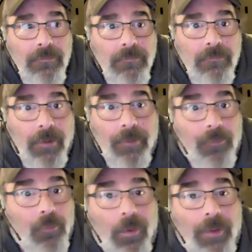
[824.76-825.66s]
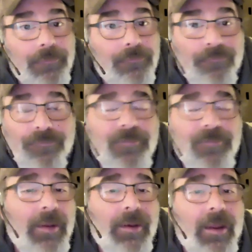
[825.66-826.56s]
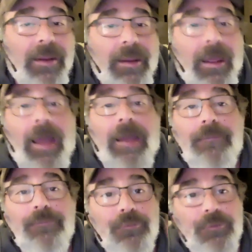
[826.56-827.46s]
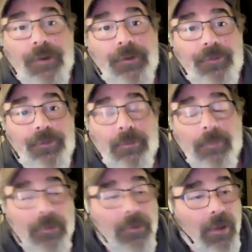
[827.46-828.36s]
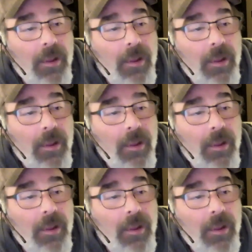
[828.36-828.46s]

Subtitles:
I don't know what. I am too tired to think about it.